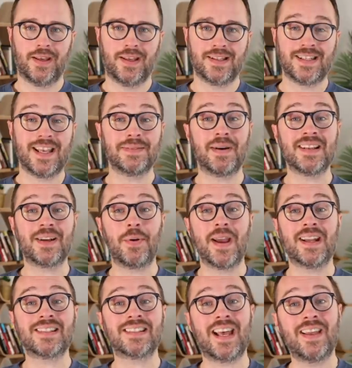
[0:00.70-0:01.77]
So here's my
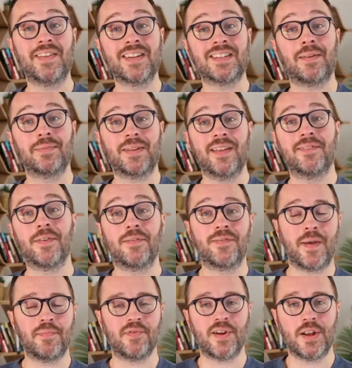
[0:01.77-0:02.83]
quick savings update for
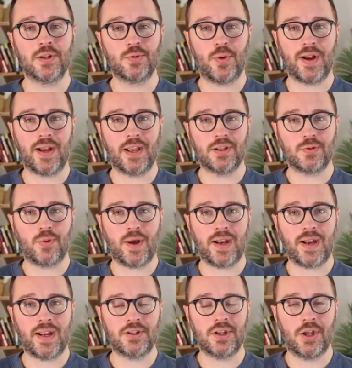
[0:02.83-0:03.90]
February
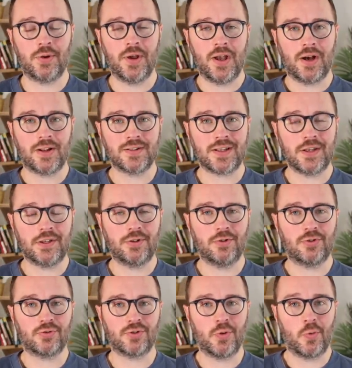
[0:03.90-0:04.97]
2022. I'll take you
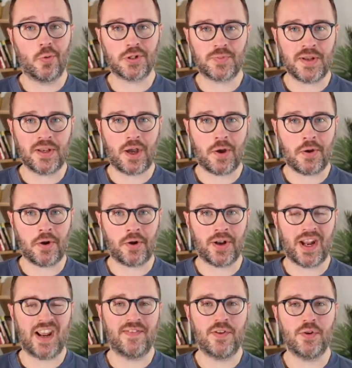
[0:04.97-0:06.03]
through what's been going on
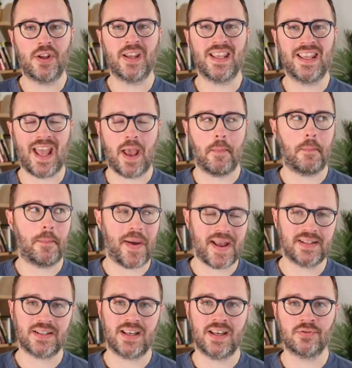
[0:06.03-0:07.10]
if you can get
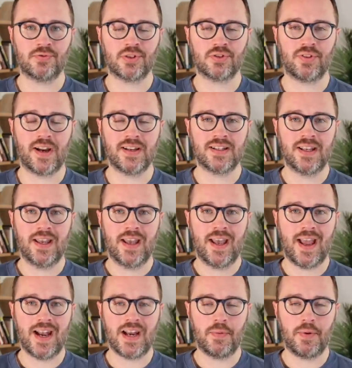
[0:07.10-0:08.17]
better interest rates
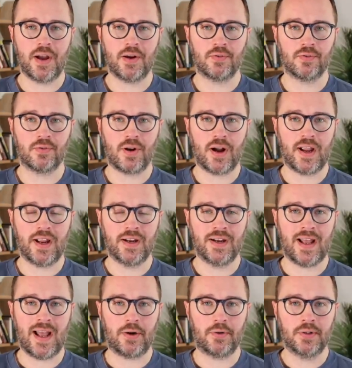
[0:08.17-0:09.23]
anywhere right
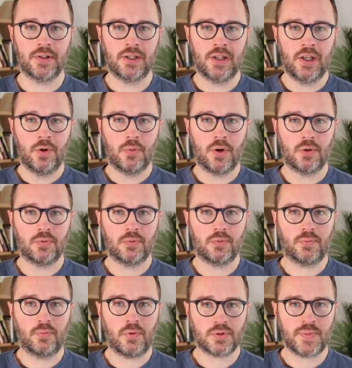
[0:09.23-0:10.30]
now. Well,
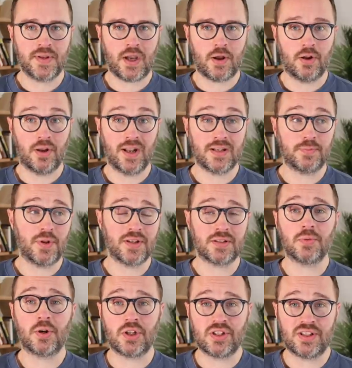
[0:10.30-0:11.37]
what's been going on? Let's put this
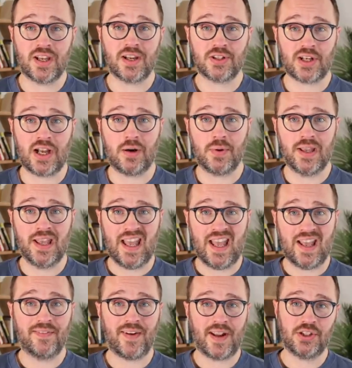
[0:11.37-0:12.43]
in context, shall we?
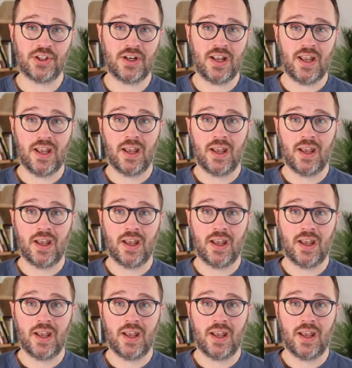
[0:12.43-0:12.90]
Inflation